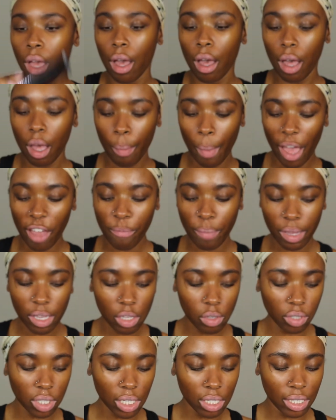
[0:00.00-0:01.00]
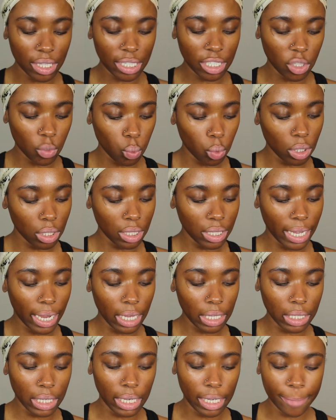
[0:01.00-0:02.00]
I've been using this one
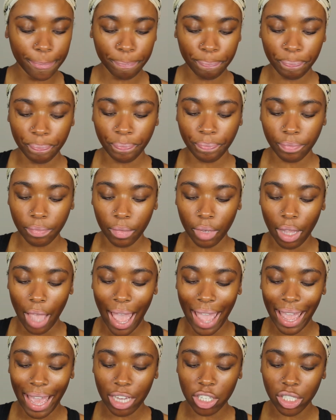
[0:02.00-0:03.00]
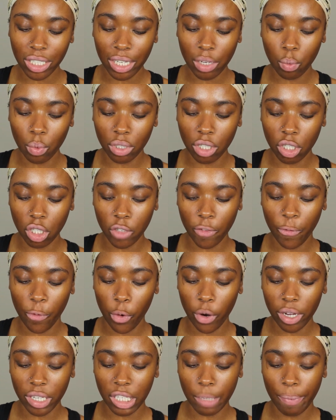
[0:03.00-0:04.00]
lately. I actually went to
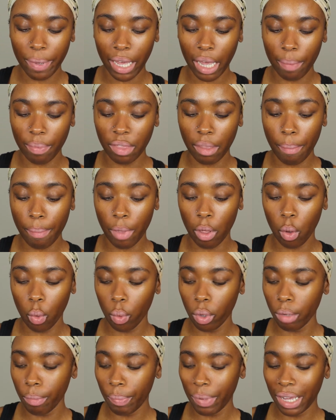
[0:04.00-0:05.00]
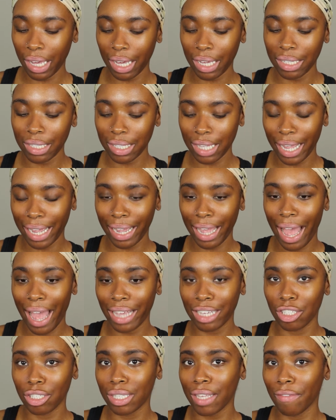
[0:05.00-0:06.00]
Sephora to pick up the milk one because like
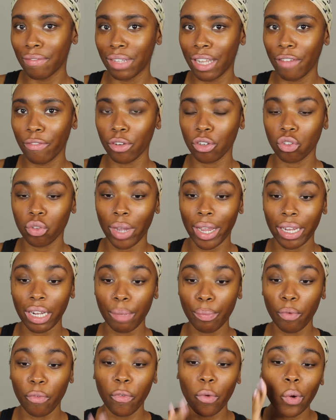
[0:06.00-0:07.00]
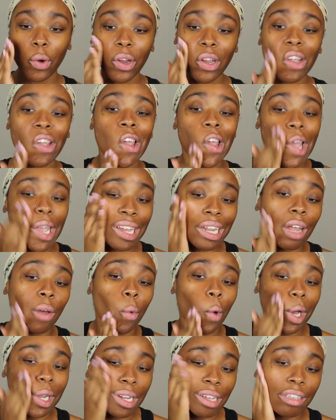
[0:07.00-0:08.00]
I just have never tried it before and I
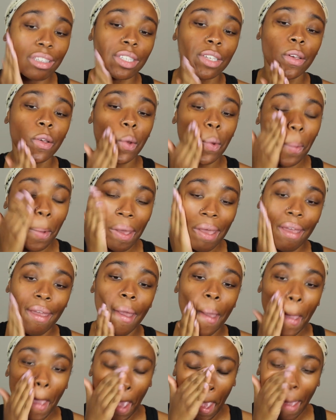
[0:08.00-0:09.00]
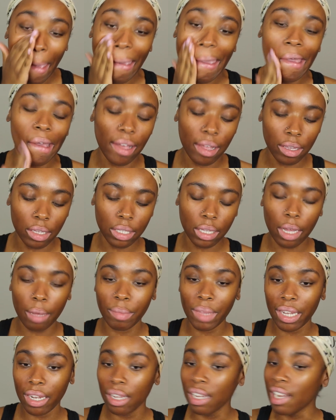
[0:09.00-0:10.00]
wanted to, and
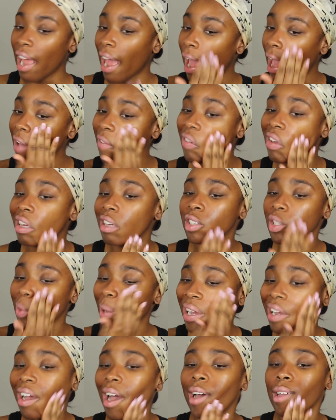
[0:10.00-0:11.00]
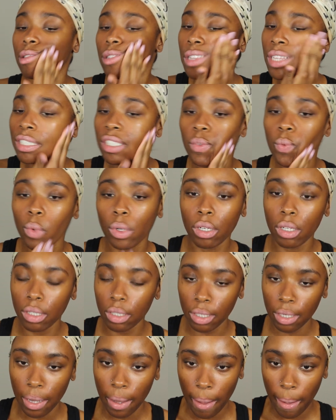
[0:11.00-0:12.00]
they didn't have it, so I got this
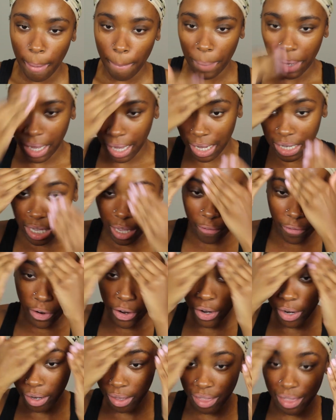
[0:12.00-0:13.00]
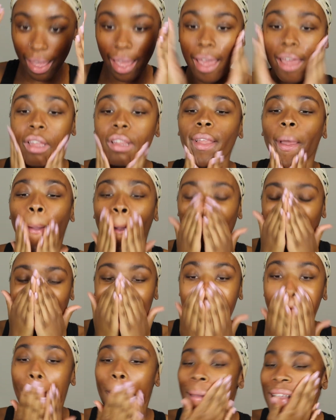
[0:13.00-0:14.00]
one because I've heard that like
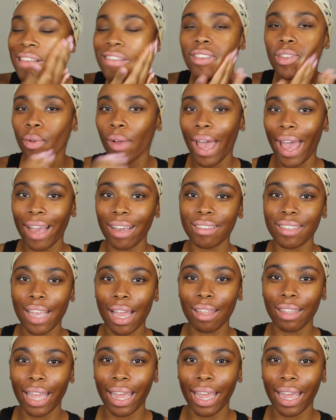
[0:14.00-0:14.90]
it still has that